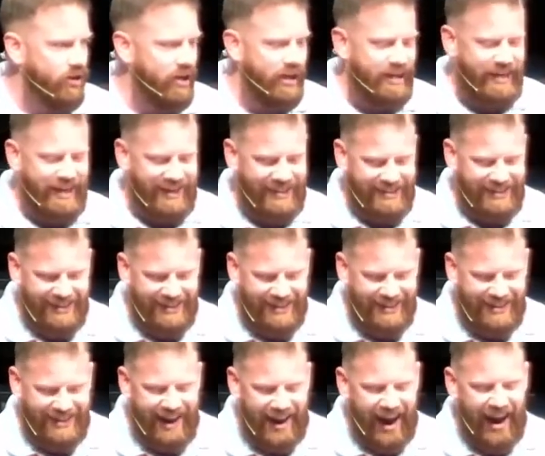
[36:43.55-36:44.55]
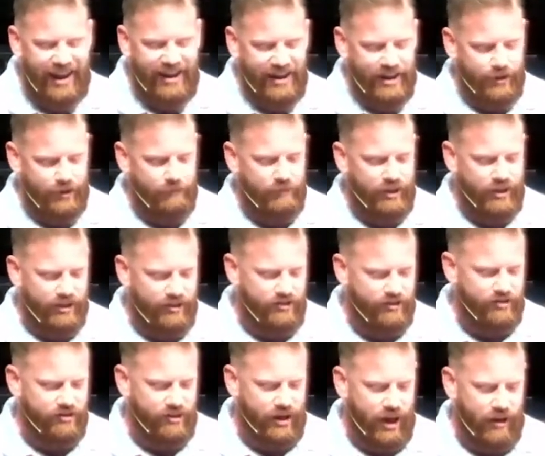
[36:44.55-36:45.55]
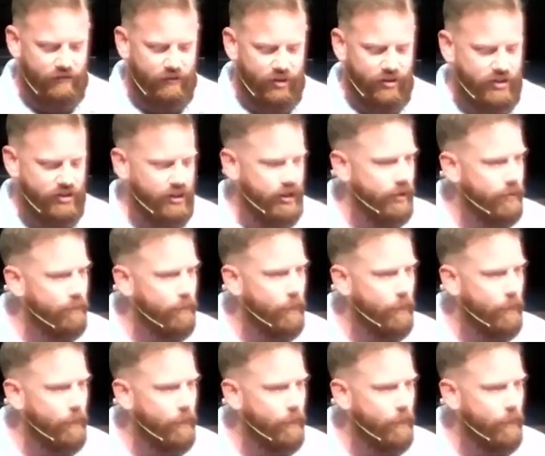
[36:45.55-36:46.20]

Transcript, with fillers: and yet deny Him His sovereignty,